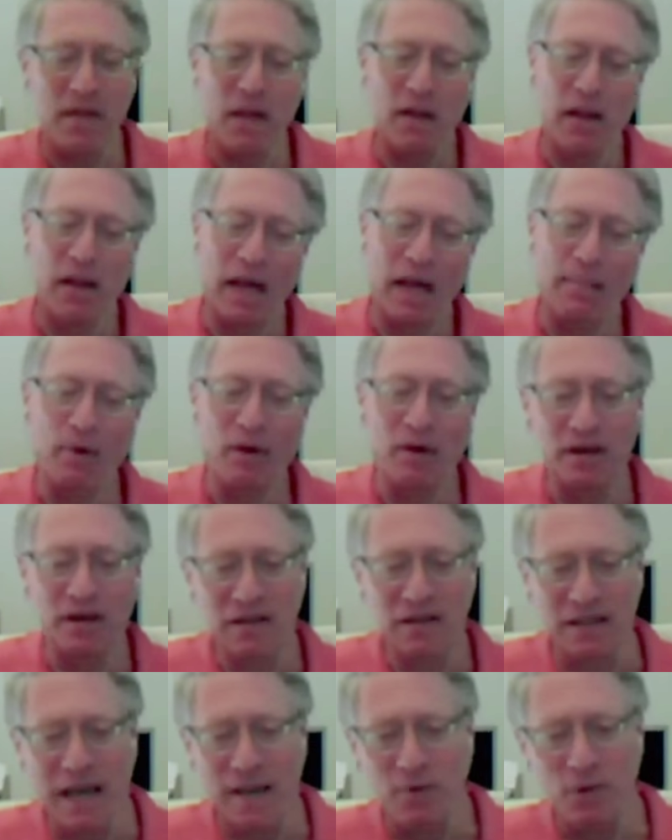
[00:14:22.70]
may then label
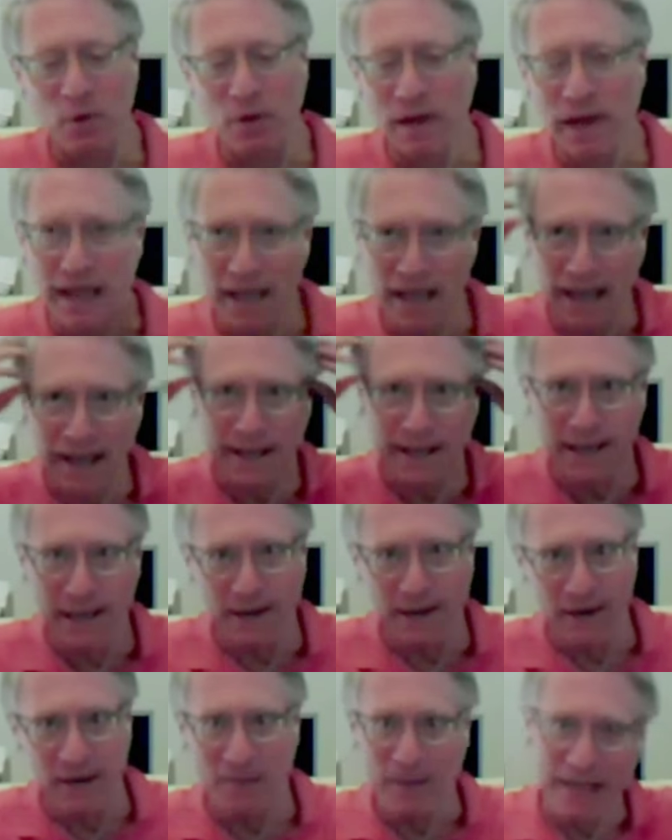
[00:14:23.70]
conceptually and
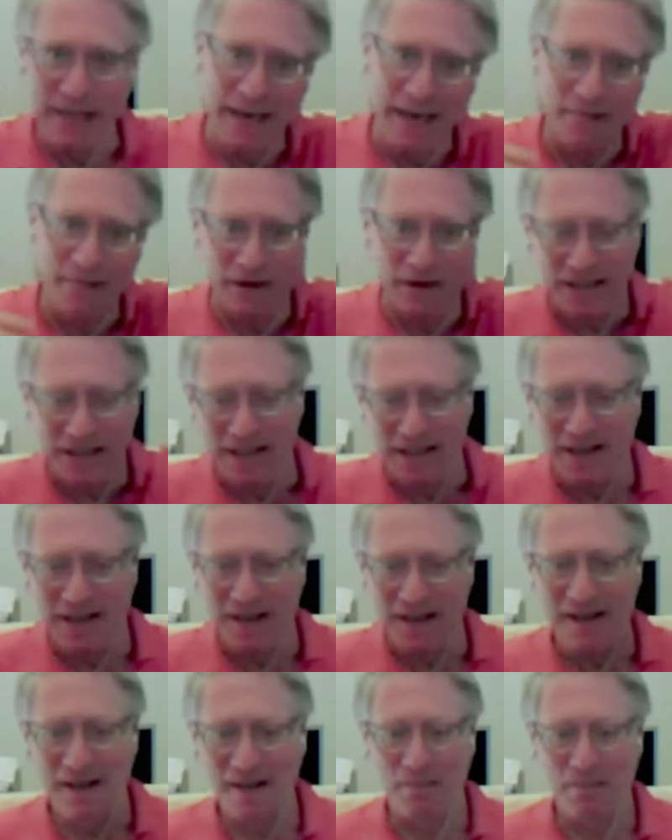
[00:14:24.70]
consider to be different,
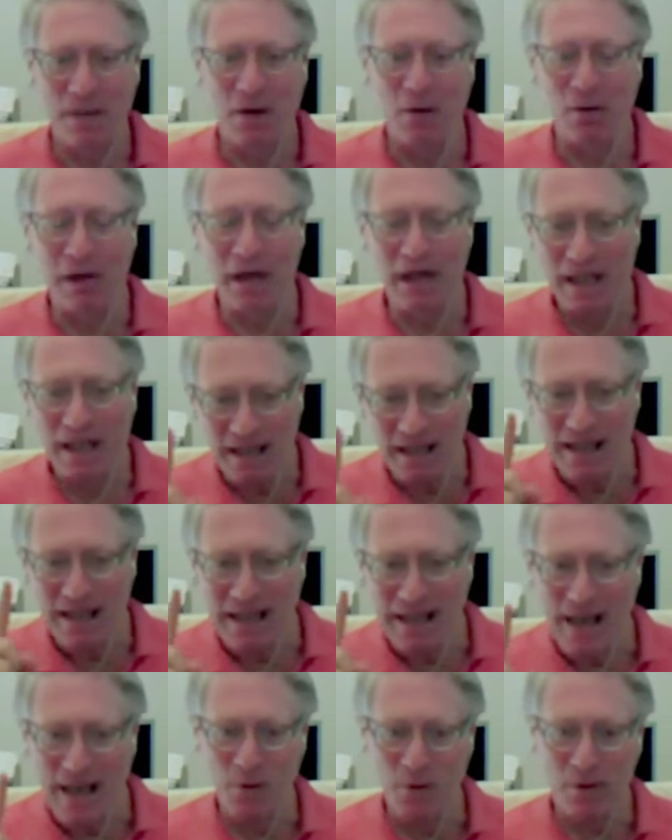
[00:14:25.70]
but only
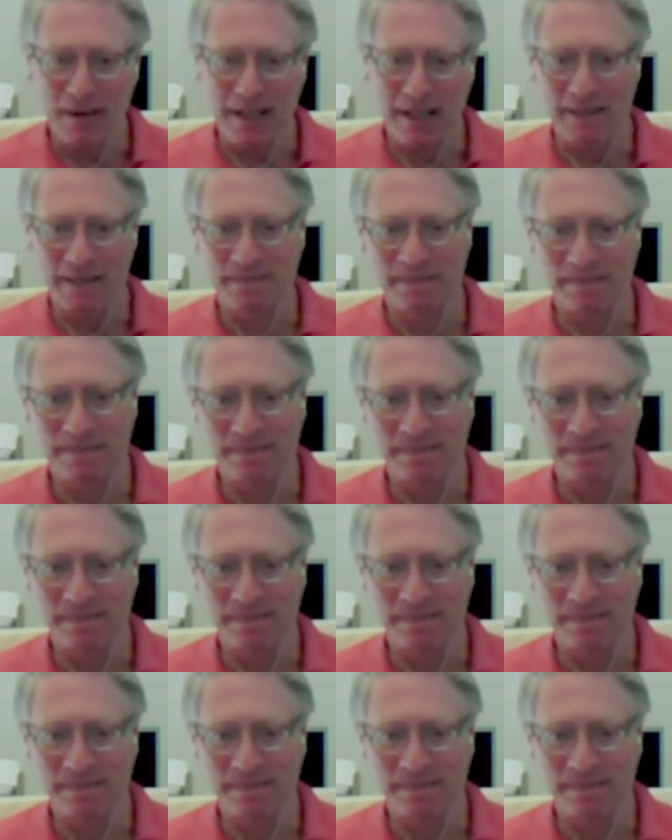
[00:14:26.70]
conceptually.